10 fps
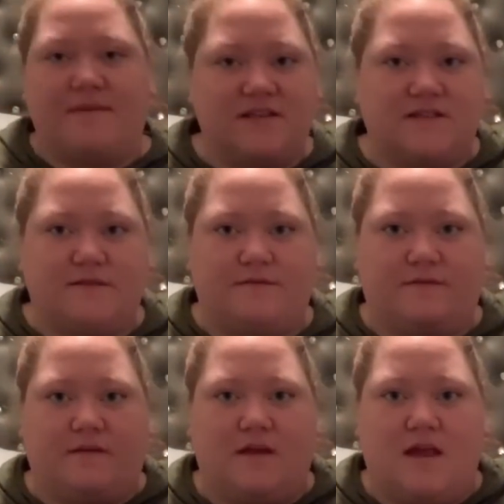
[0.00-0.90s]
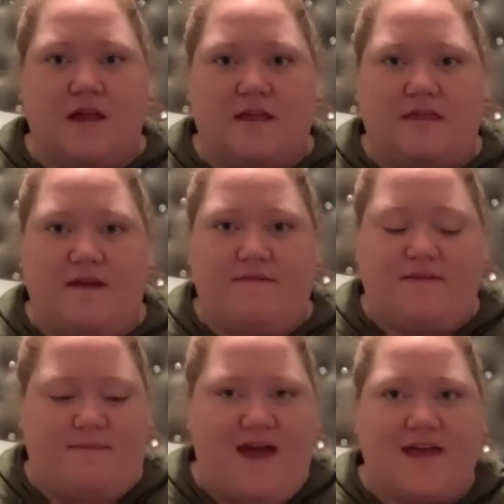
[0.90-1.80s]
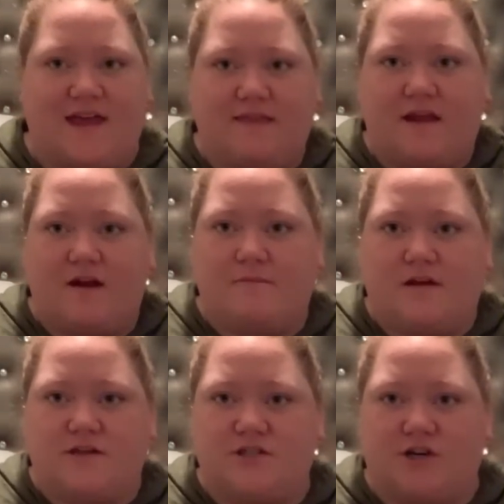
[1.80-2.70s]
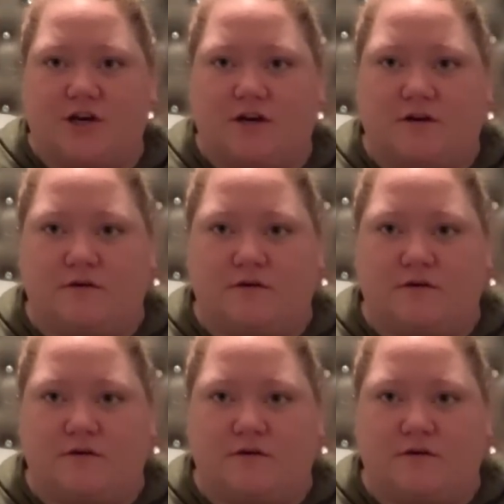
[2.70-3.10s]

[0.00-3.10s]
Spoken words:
must have left the bag in there. I'm not sure.